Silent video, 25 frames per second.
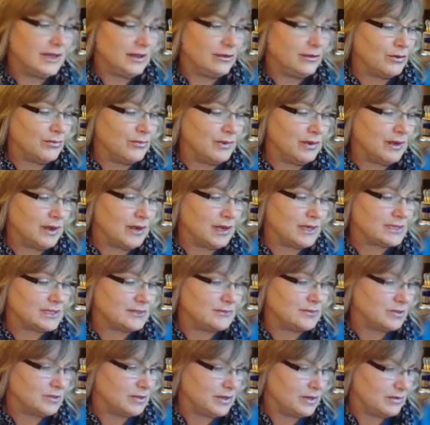that would be
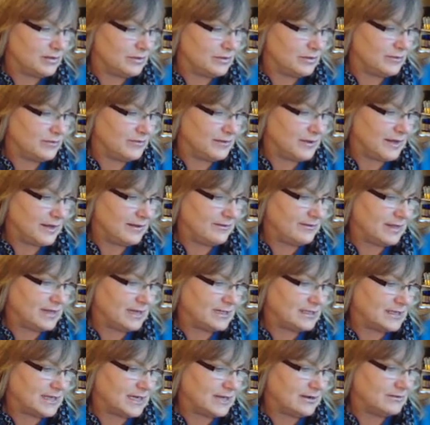awesome too. I don't know if I have
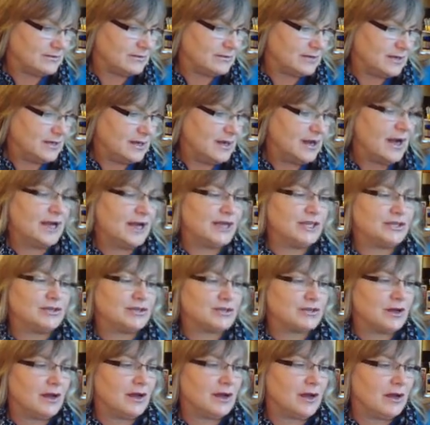that down. I do,
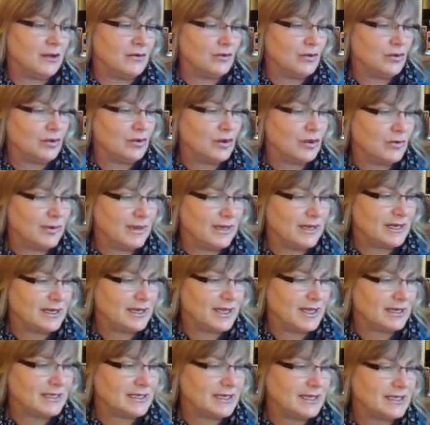so I won't go into
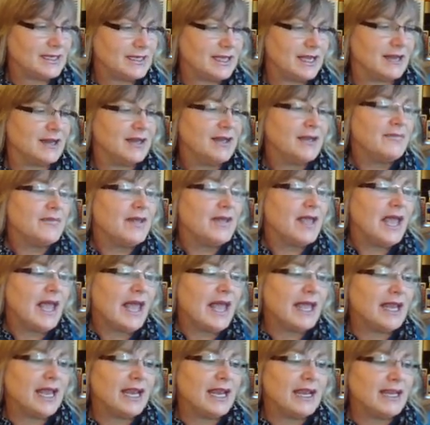that in detail.
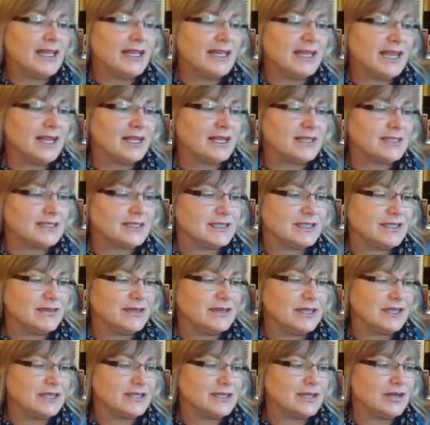And anything else that you
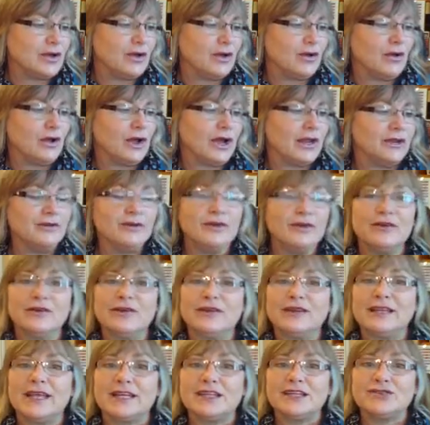need to know. Are you near
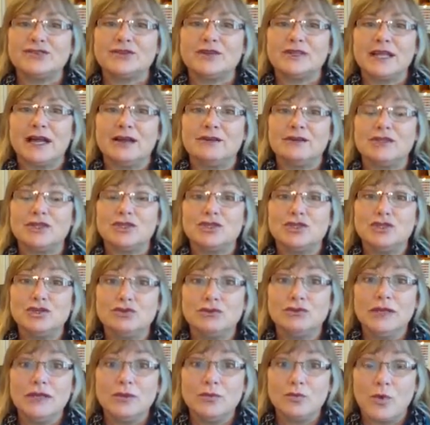electrical outlets? Do
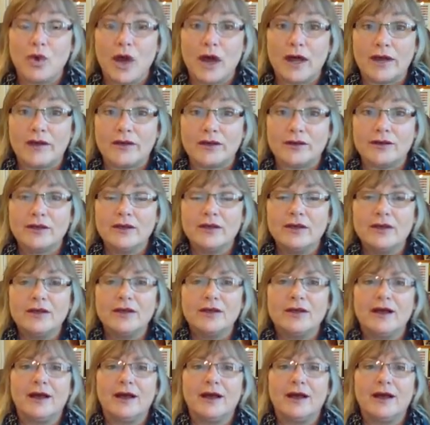you need water?